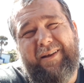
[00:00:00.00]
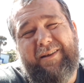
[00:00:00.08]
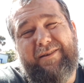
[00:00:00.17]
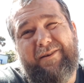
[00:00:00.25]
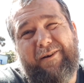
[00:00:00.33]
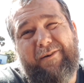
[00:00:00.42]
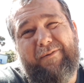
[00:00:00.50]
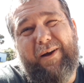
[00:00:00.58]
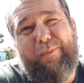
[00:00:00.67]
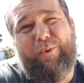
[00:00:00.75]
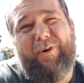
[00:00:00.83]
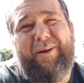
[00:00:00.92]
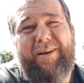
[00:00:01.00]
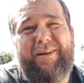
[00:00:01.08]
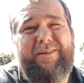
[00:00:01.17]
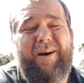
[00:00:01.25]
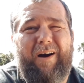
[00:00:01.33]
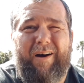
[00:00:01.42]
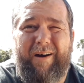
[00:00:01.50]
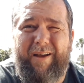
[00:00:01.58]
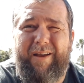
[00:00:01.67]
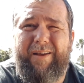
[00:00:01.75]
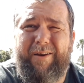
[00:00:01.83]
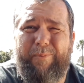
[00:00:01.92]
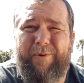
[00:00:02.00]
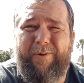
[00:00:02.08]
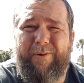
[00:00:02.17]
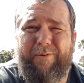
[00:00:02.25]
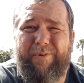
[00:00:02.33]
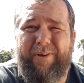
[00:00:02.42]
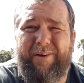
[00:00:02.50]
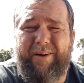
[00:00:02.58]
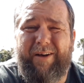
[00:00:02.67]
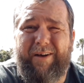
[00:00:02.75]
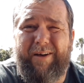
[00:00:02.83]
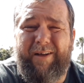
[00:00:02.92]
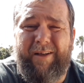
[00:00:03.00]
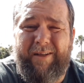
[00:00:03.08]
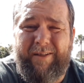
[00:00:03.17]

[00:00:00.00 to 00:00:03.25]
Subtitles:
So Fat Boy is hot in the middle of winter here.